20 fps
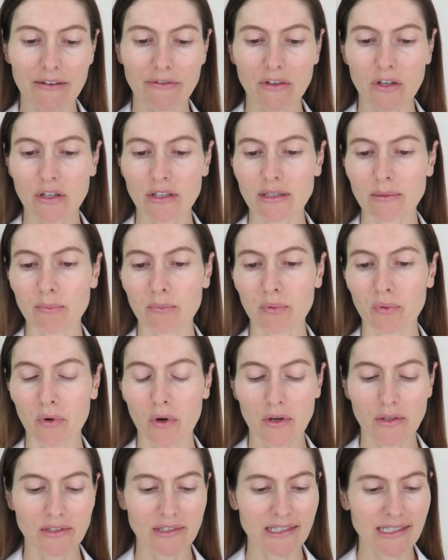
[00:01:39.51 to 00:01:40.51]
I've got the
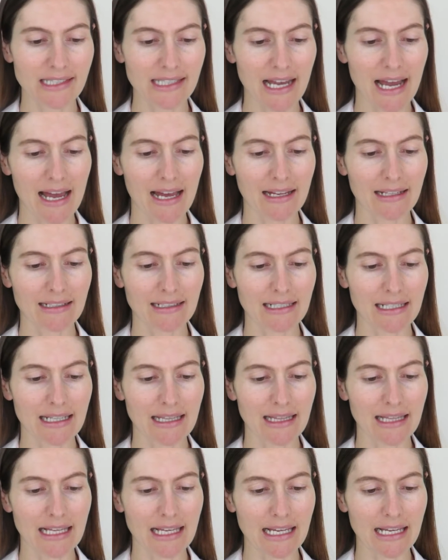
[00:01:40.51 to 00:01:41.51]
bronze and
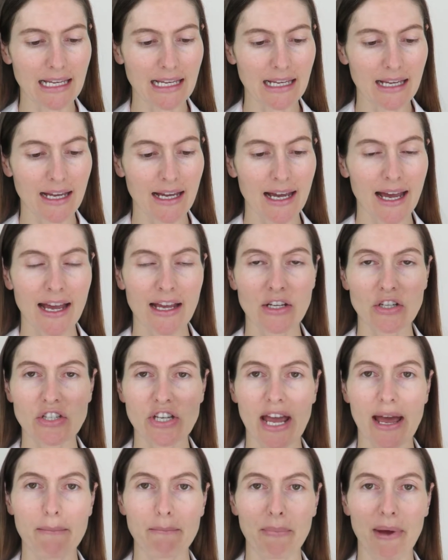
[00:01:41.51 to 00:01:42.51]
the
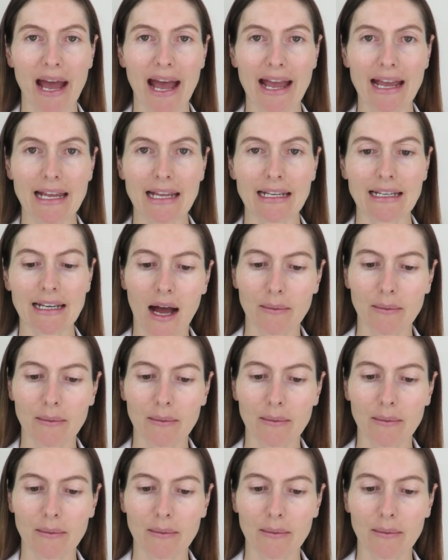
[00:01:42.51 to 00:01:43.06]
champagne.